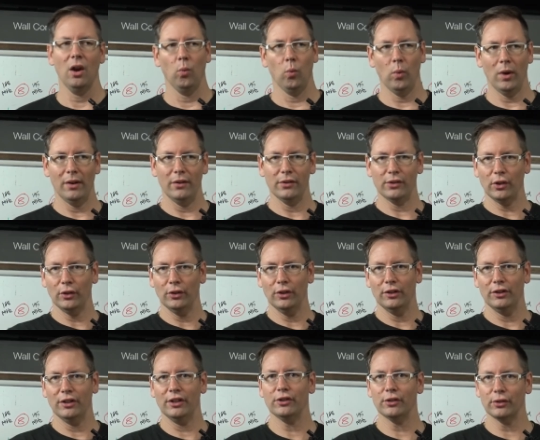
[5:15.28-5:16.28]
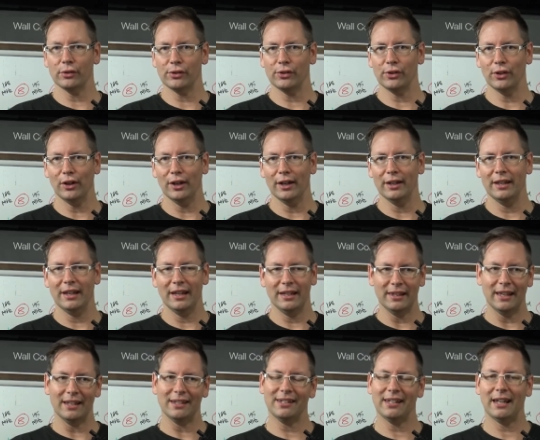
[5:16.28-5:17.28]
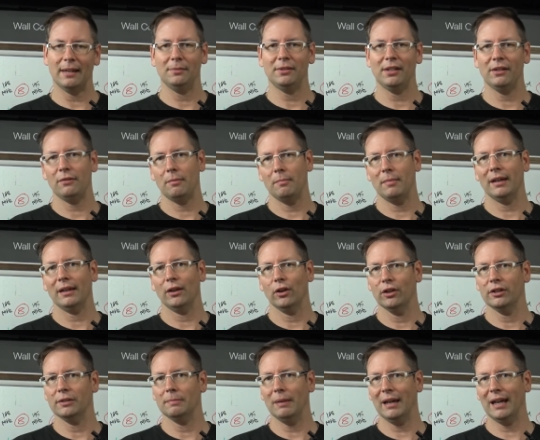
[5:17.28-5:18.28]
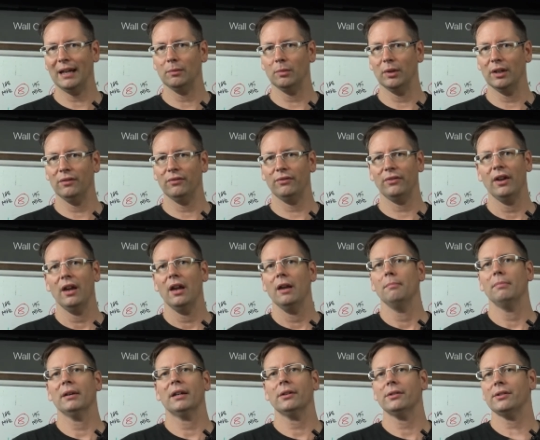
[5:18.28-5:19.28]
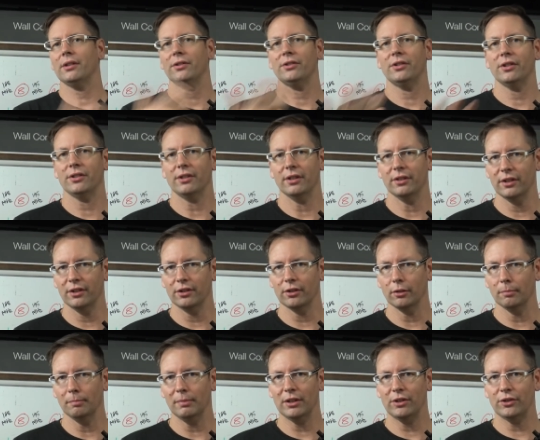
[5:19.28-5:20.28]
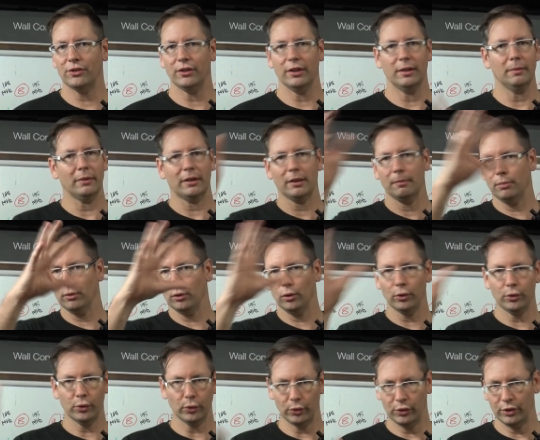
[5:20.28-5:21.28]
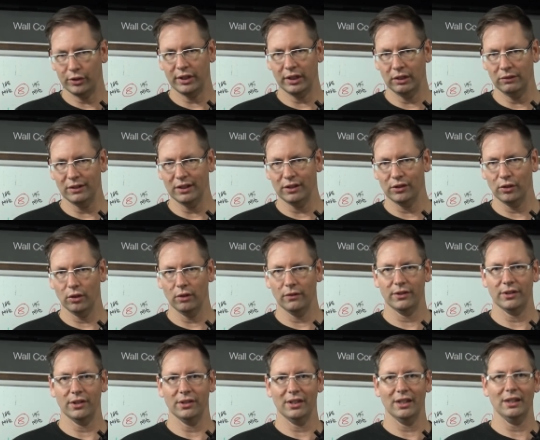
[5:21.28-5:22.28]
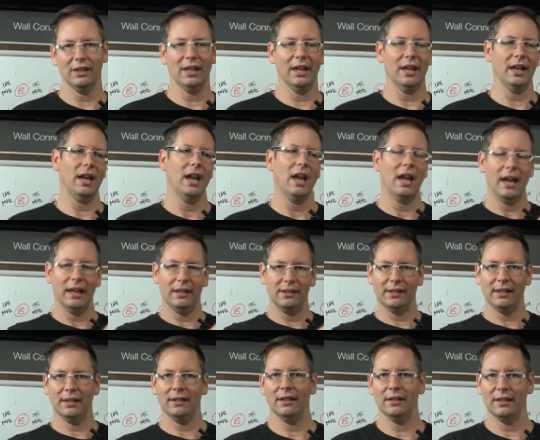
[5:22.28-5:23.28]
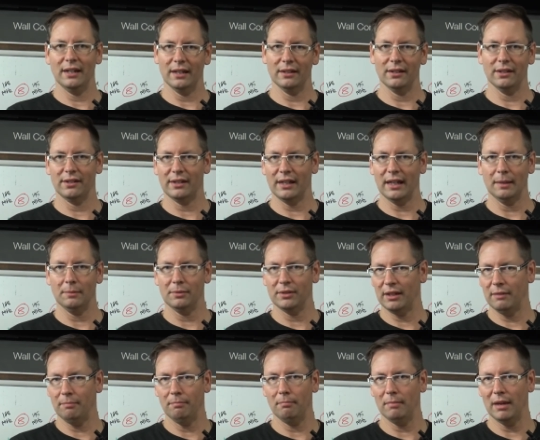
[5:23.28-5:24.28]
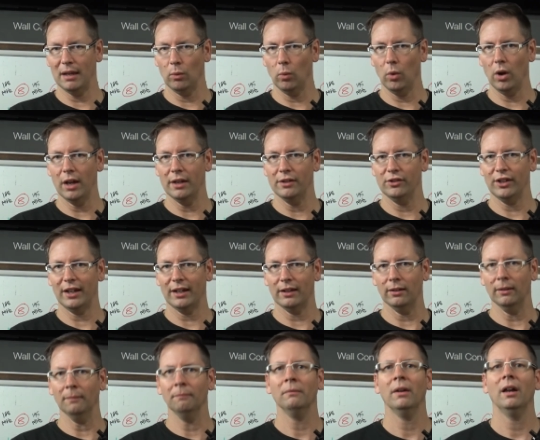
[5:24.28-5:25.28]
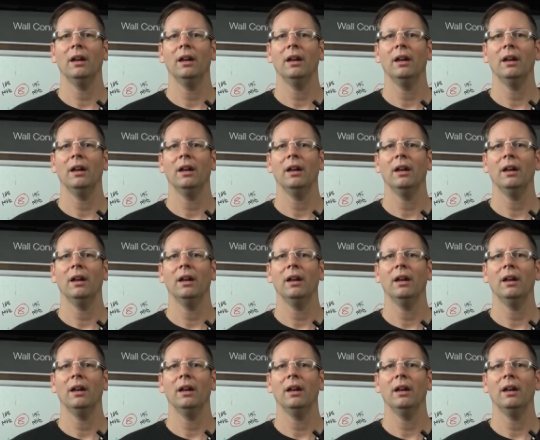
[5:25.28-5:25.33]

whereas on the digital side, in that same seven megahertz bandwidth, because it's just a digital bit stream, we could put all sorts of T V services in there and send it down the same seven meg wide channel.